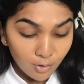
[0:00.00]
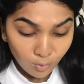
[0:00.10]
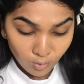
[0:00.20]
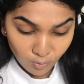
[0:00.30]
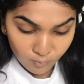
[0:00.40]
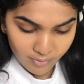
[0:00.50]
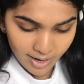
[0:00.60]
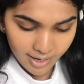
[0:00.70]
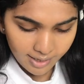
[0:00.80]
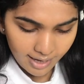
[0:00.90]
No, no, no.
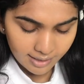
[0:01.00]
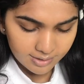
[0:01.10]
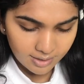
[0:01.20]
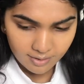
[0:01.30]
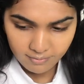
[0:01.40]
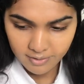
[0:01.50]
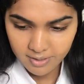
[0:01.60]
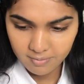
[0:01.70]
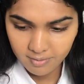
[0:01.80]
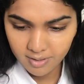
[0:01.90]
Wait. Actually,
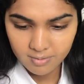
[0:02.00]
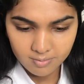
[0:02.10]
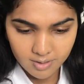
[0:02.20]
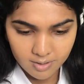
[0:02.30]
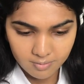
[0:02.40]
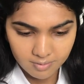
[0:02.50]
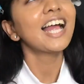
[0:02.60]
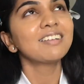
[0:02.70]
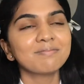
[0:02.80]
wait, wait, wait, wait.